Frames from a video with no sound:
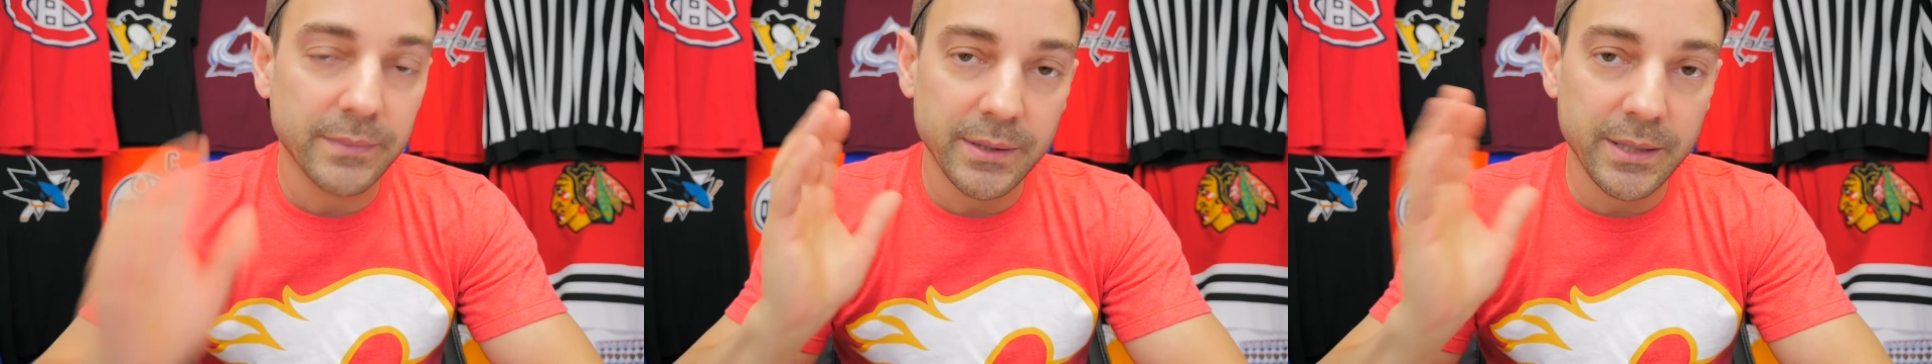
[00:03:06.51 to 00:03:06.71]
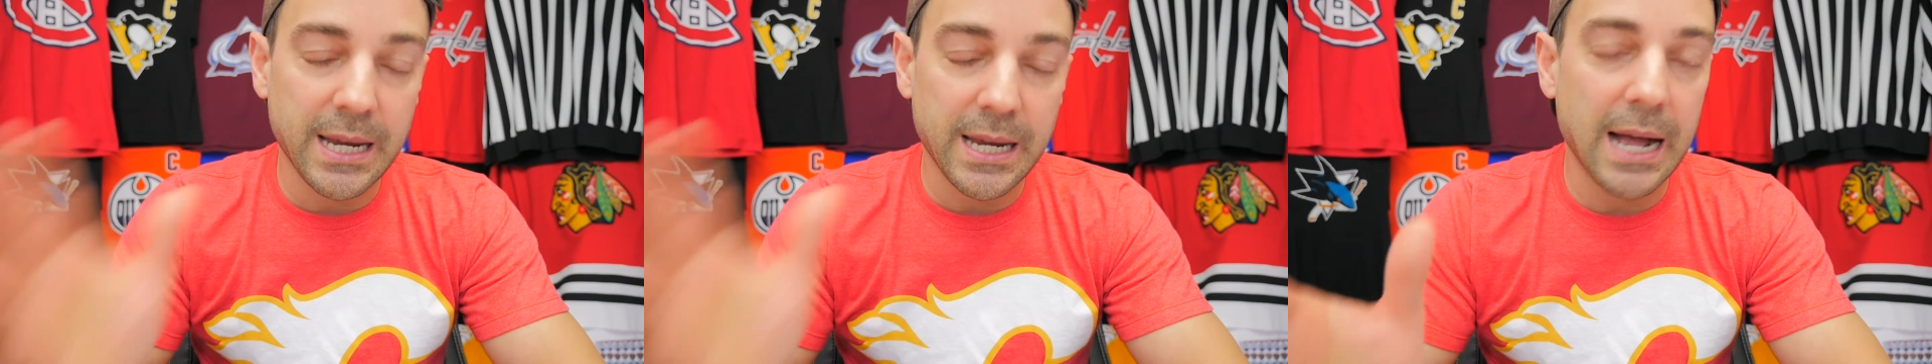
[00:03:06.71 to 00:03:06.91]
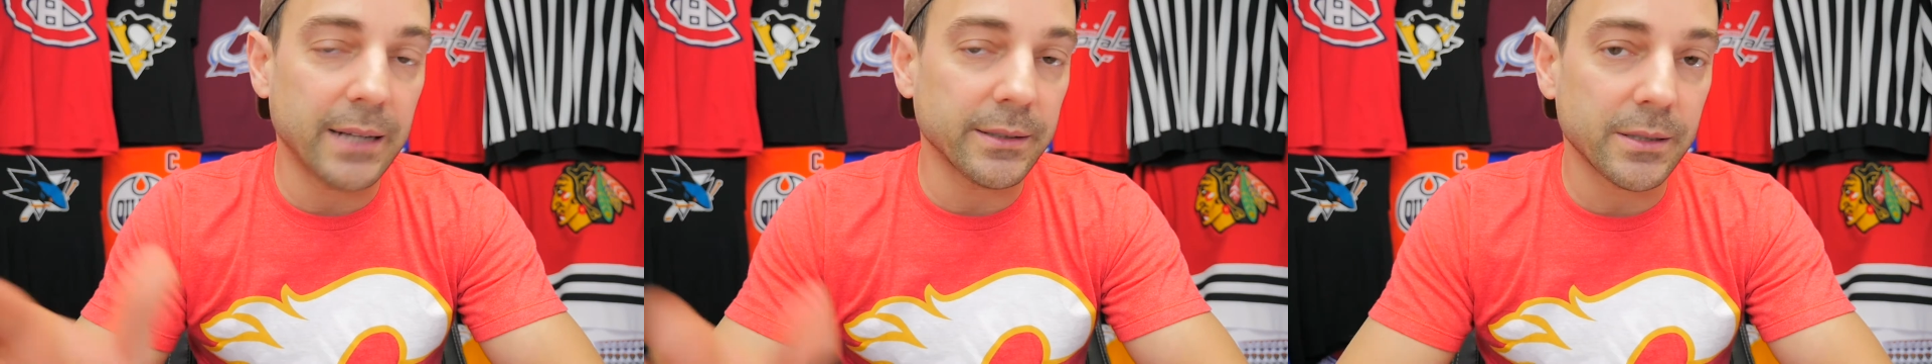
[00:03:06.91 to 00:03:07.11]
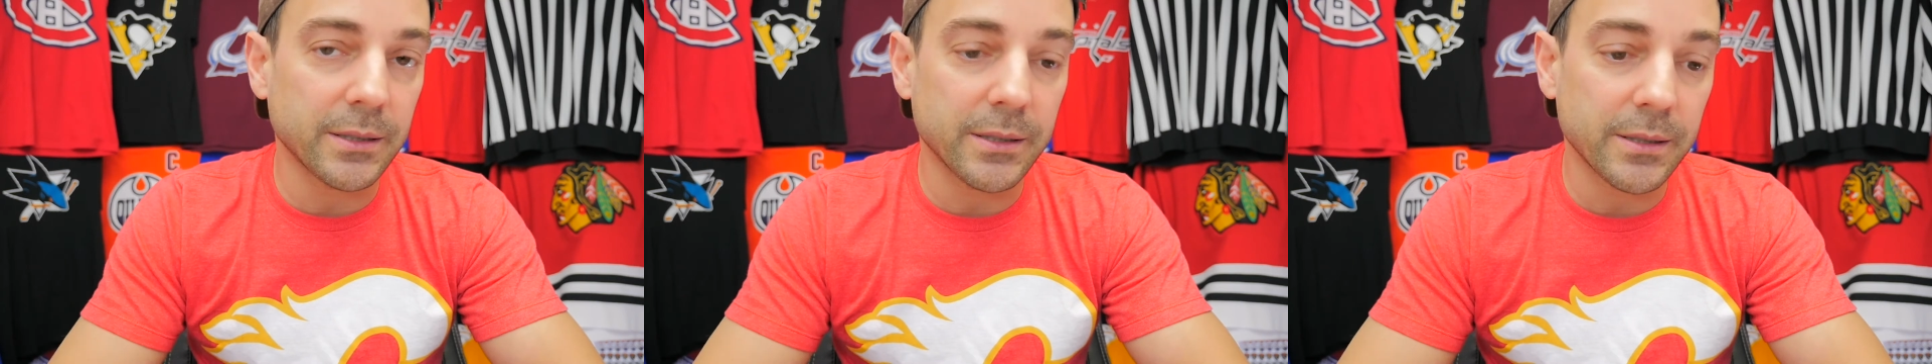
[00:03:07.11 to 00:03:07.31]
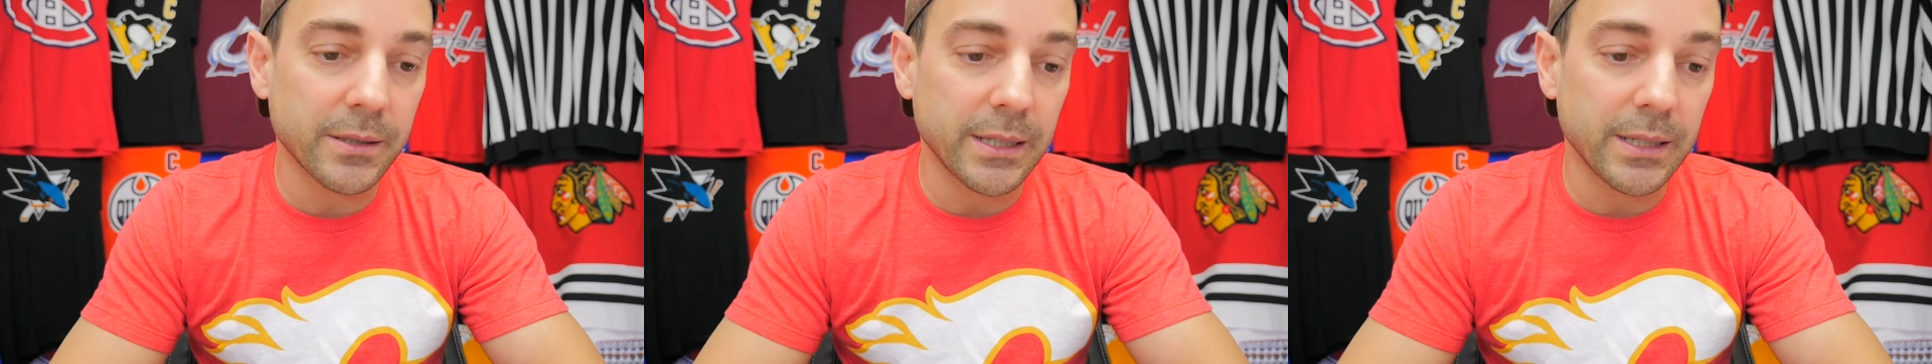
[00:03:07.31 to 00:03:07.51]
The
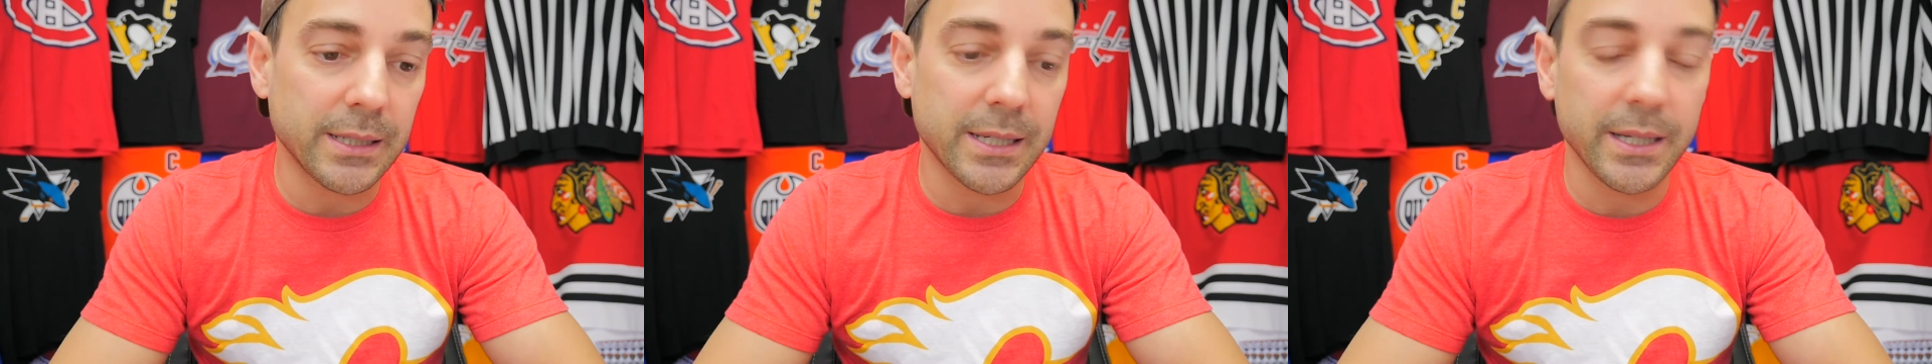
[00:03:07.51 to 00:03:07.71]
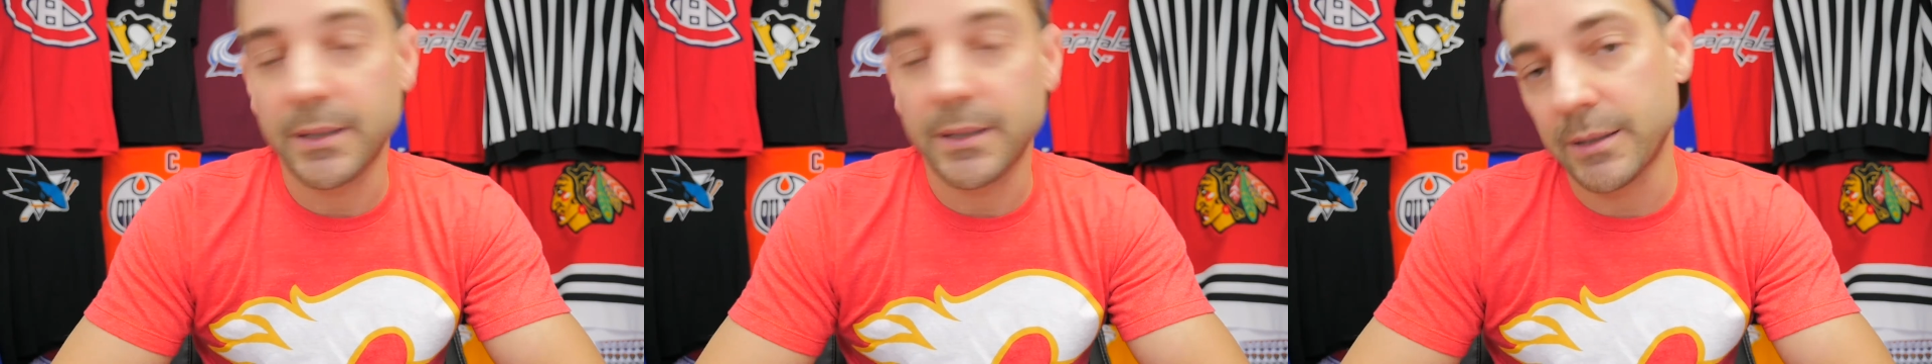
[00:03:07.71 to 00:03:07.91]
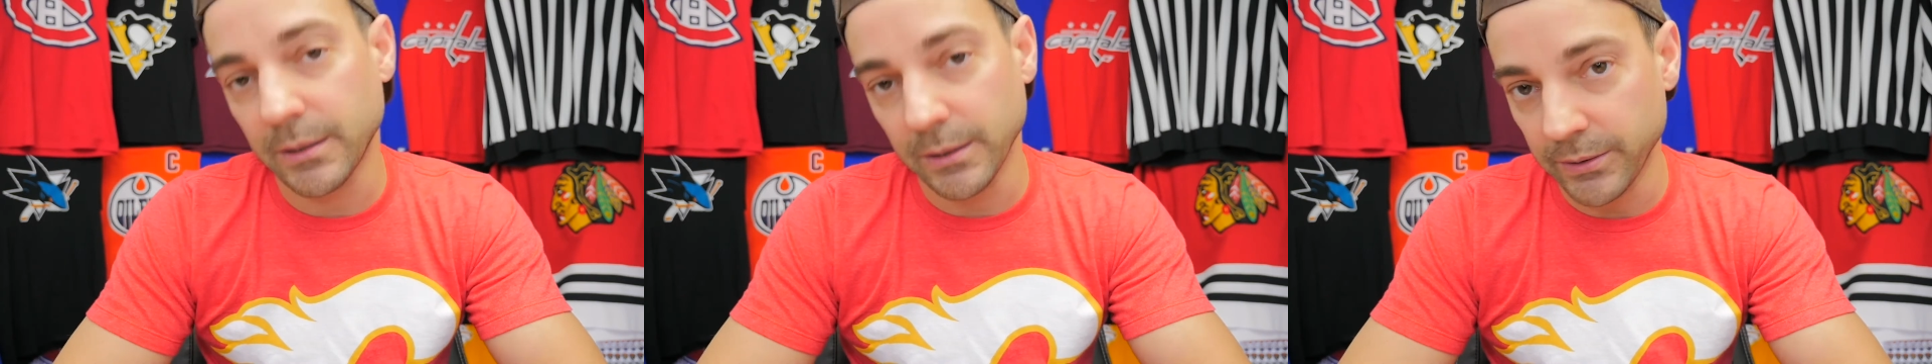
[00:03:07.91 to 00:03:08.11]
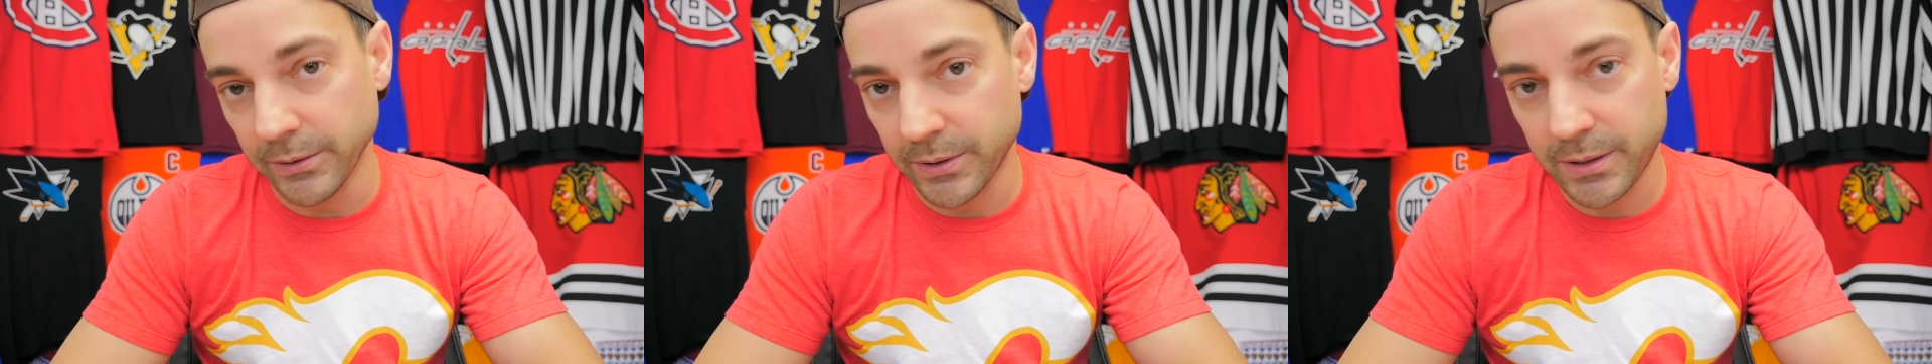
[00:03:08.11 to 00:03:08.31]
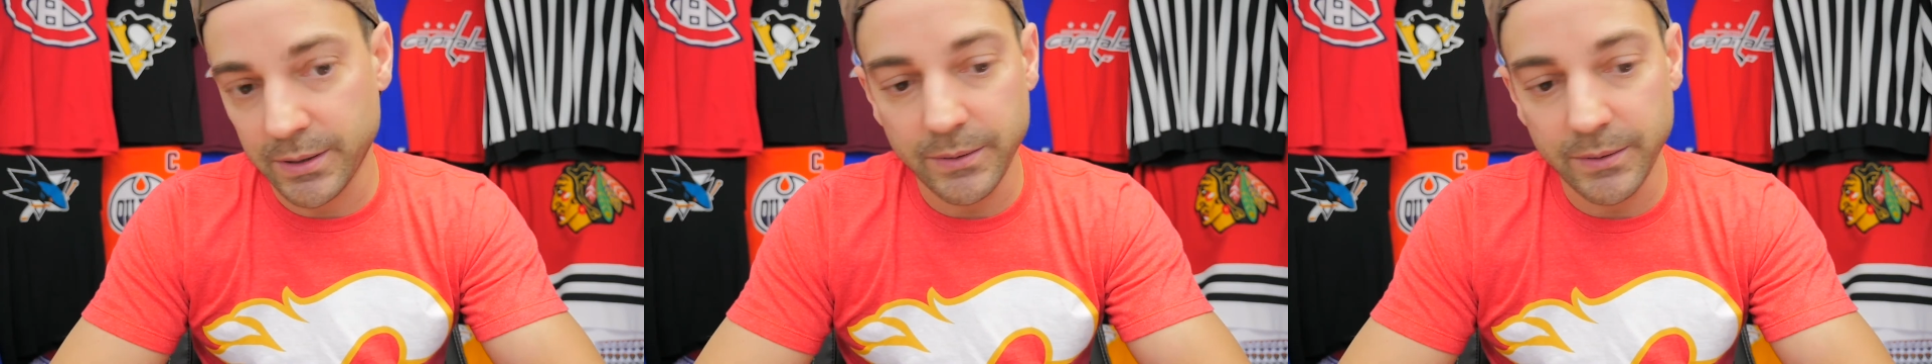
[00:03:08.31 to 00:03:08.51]
Calder is his to
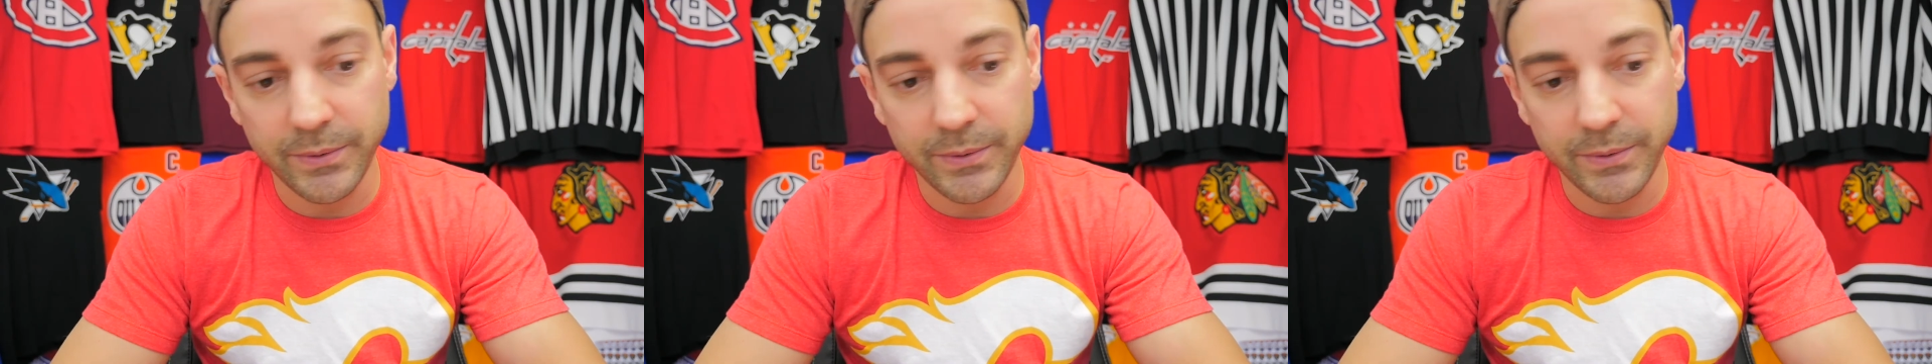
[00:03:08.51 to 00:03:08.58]
lose.